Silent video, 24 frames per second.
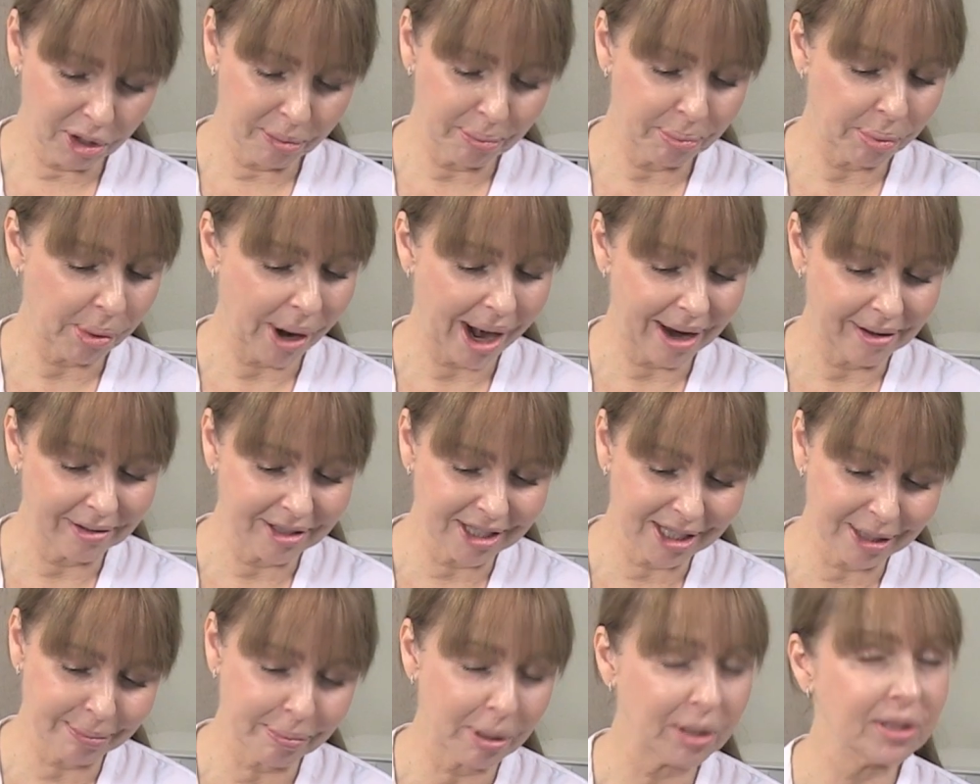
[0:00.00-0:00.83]
brown
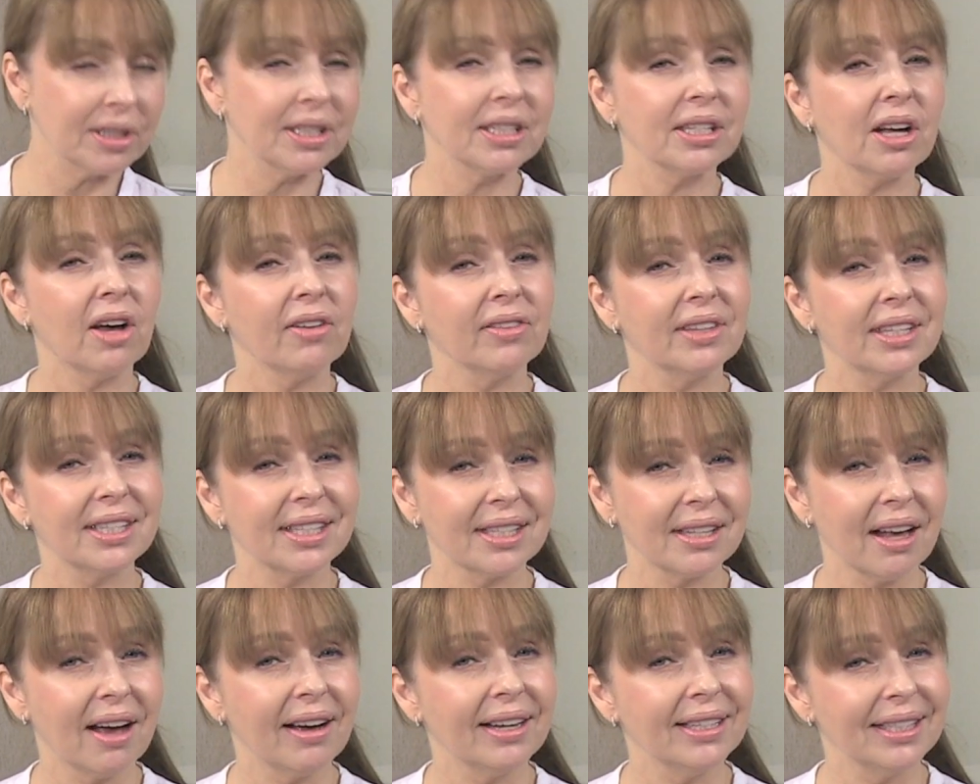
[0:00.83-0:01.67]
spots on the
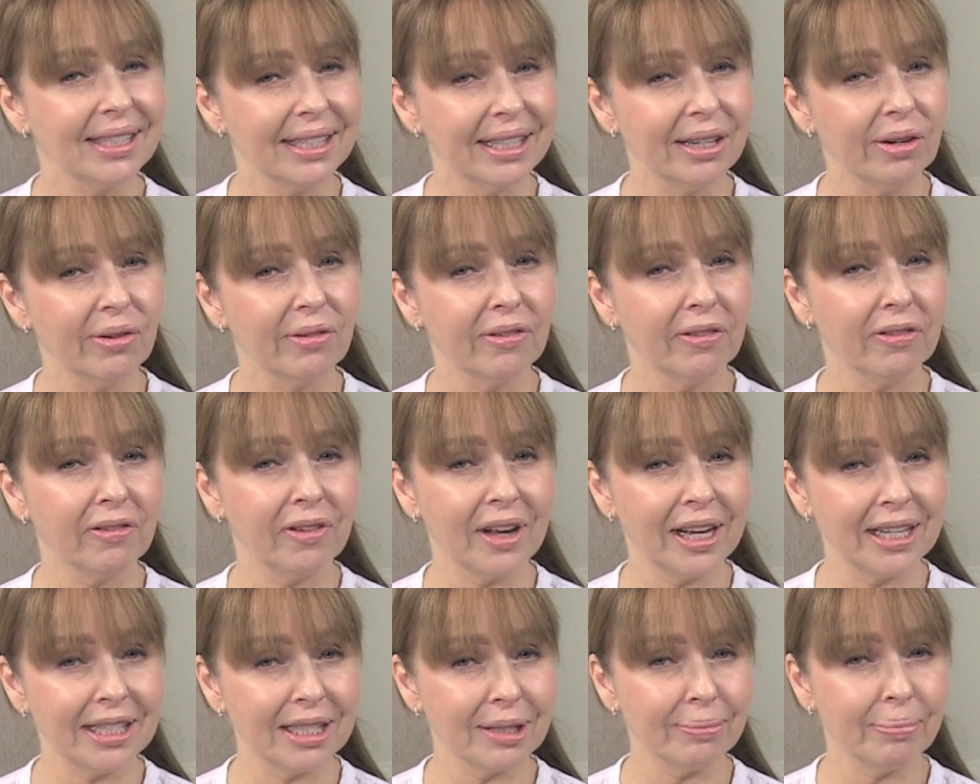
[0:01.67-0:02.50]
sides here of her
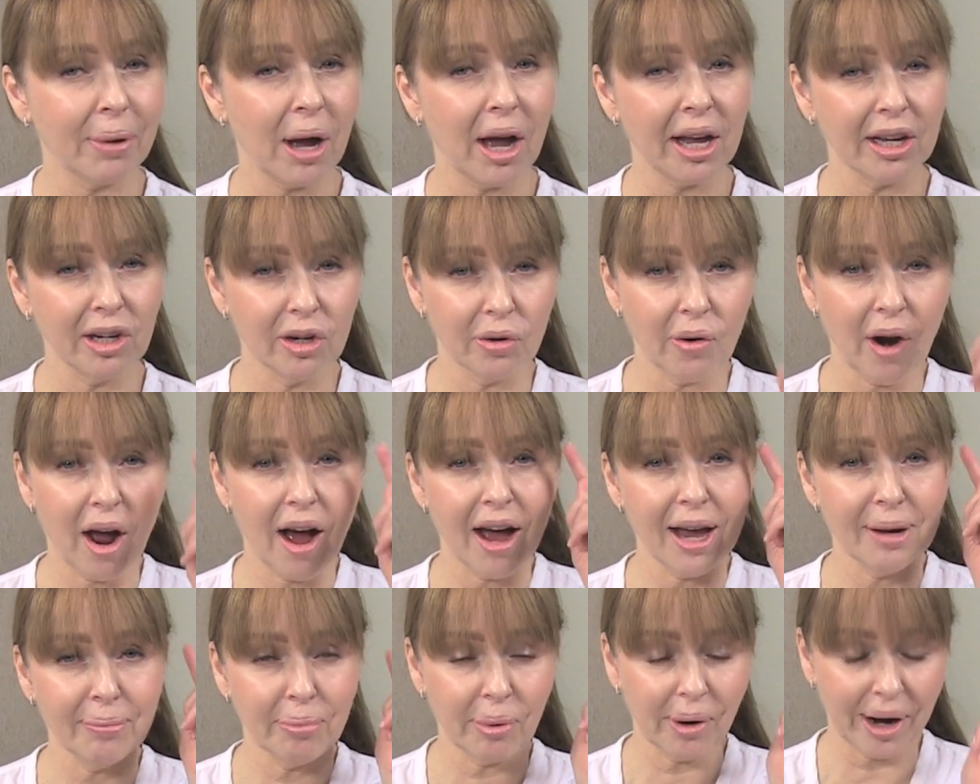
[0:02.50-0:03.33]
face by her
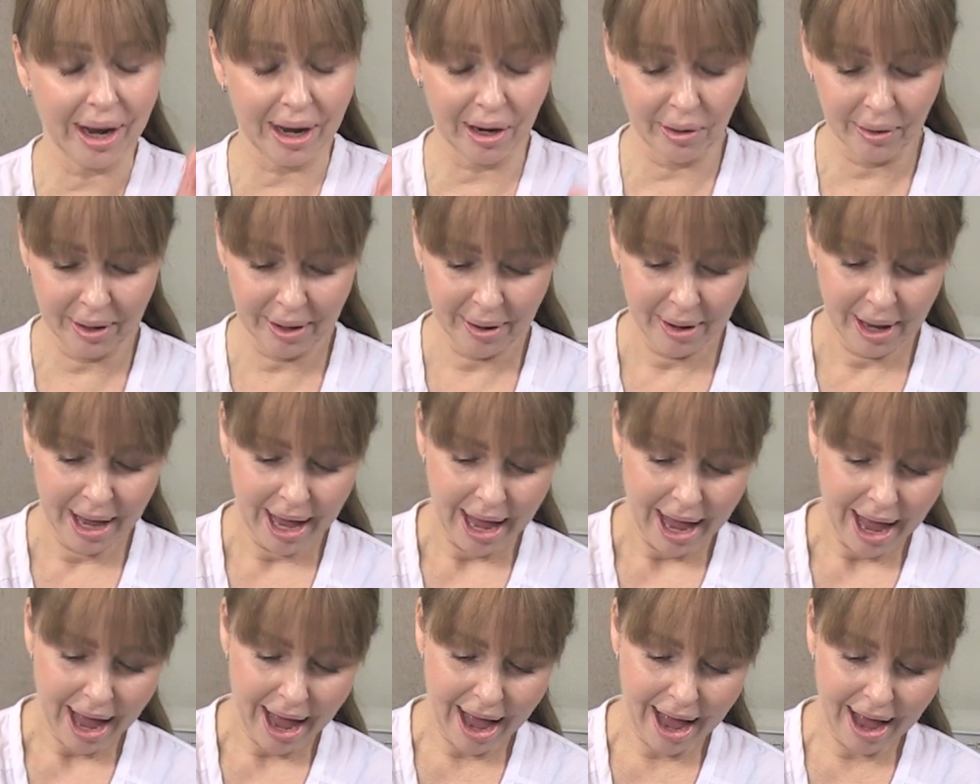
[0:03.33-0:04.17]
eyebrow
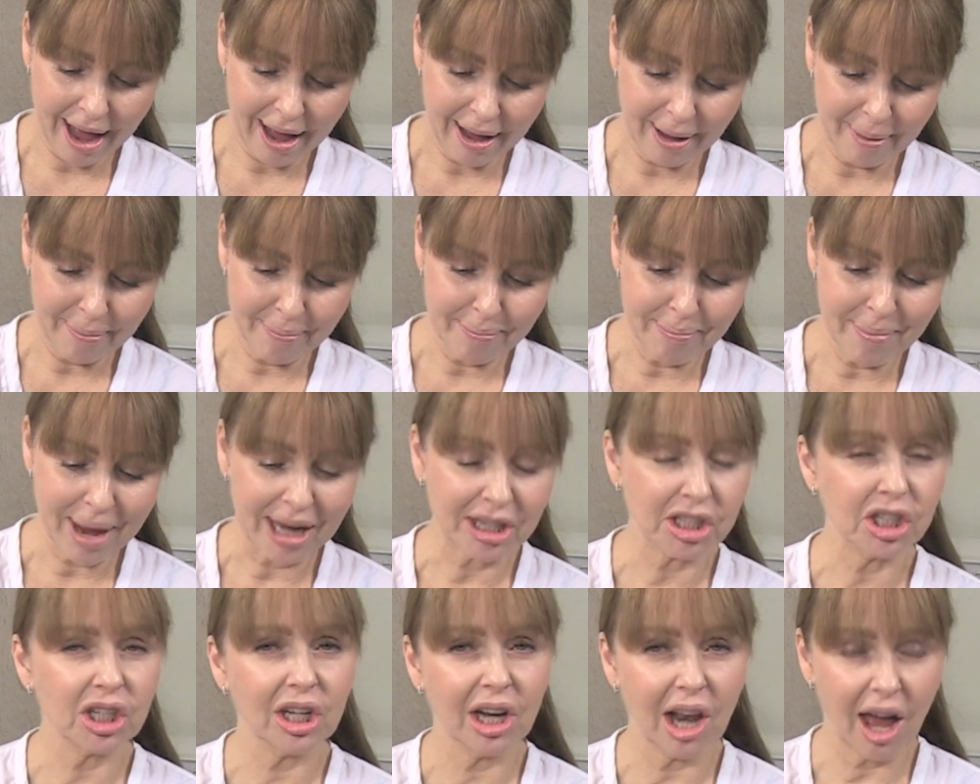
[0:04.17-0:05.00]
are
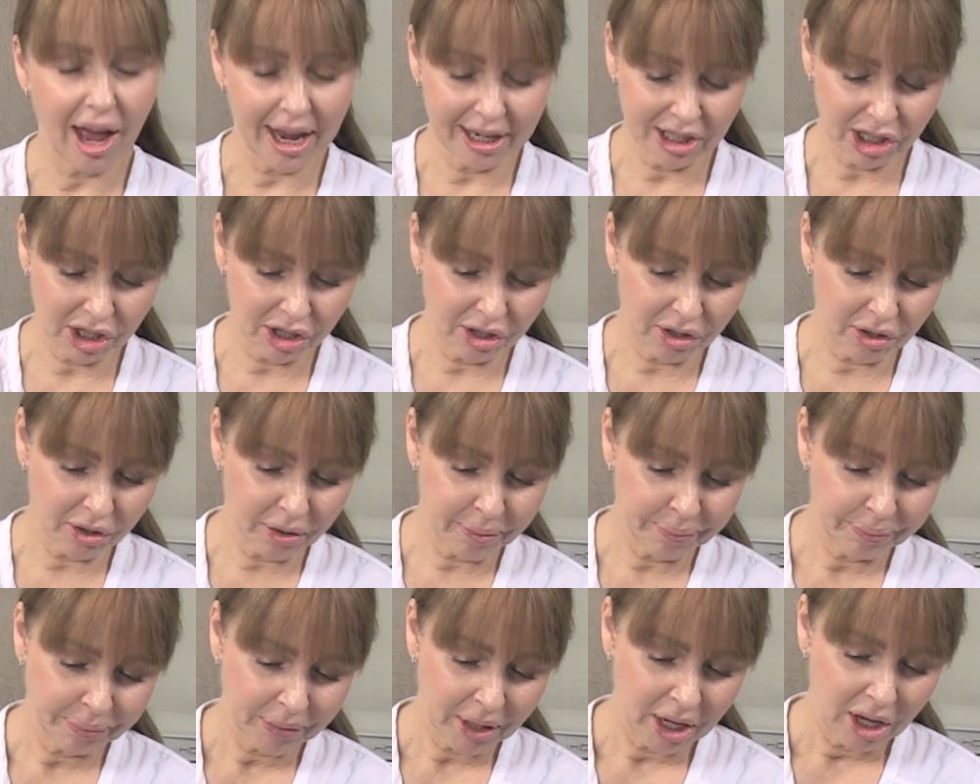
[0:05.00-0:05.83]
much lighter.
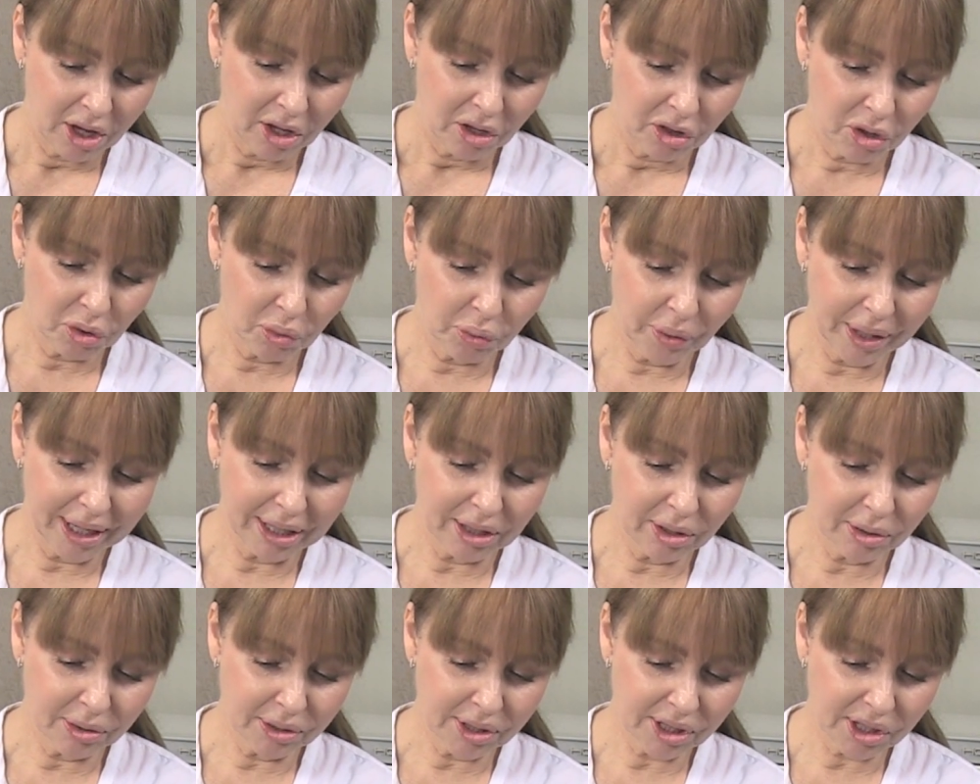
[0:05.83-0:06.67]
The
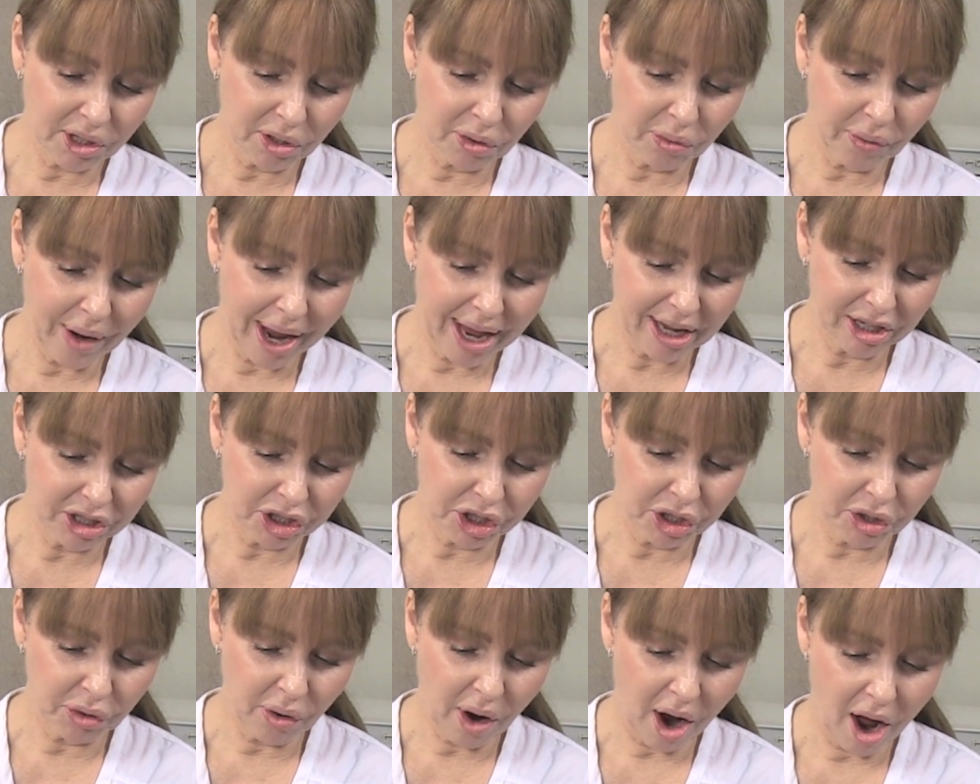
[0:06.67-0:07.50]
wrinkles around
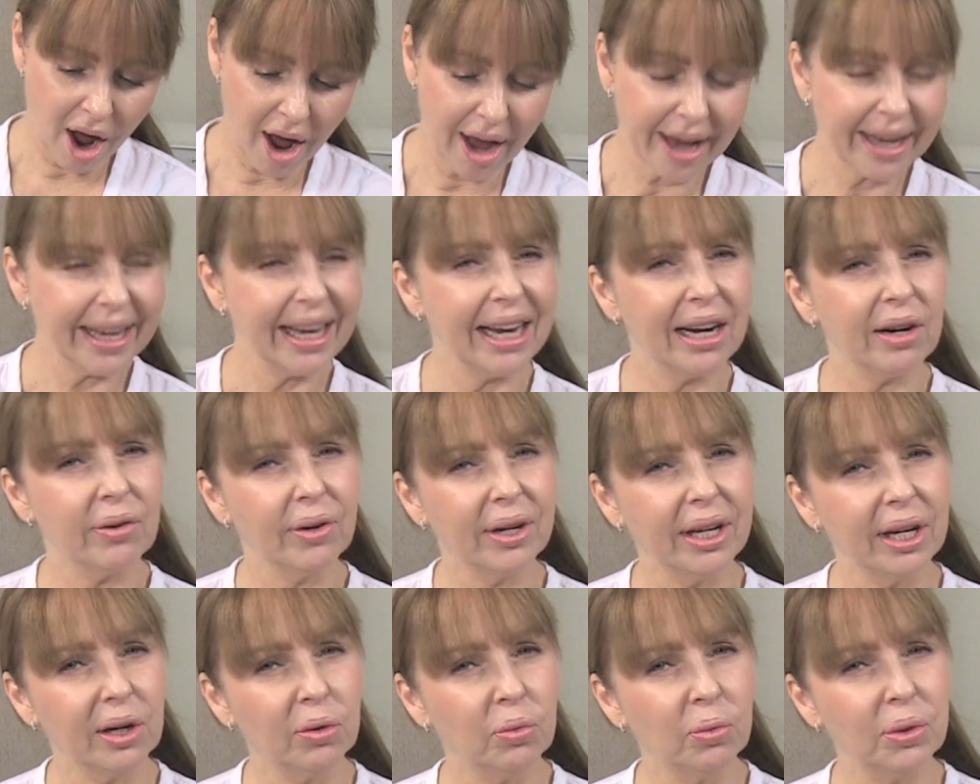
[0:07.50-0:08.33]
her eye
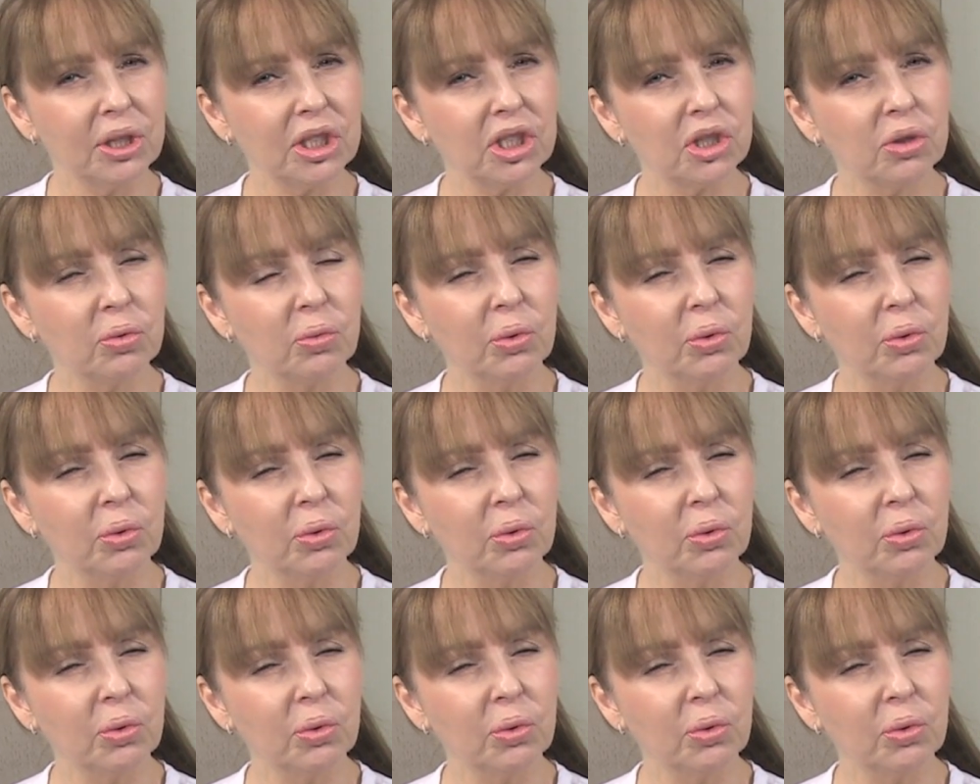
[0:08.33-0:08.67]
area, which